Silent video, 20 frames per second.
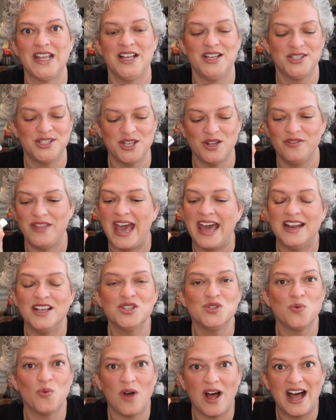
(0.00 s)
So that
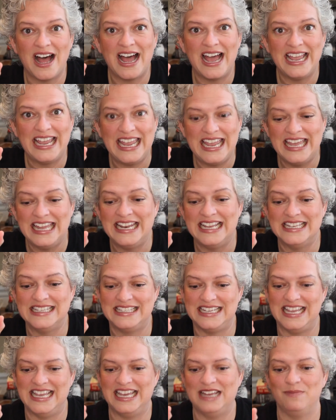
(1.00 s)
is why it
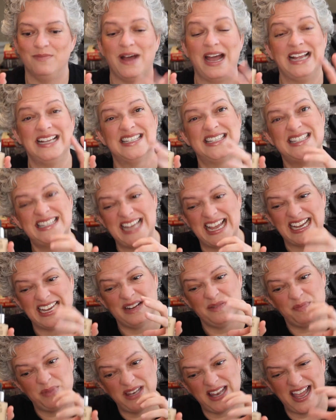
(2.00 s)
is in my
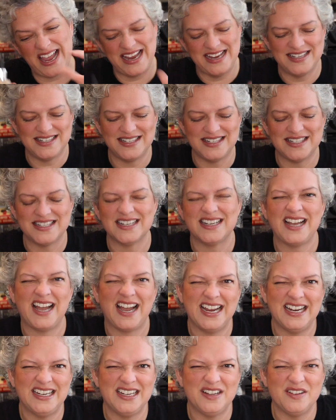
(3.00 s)
second place,
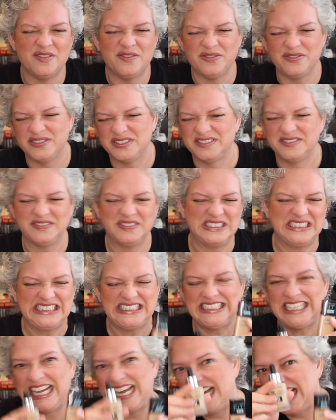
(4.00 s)
kind of
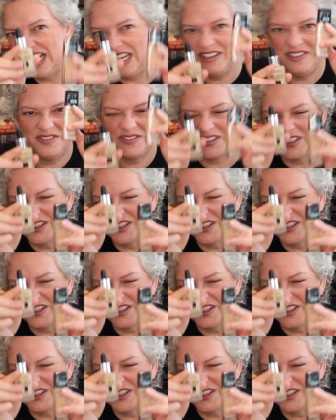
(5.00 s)
tied for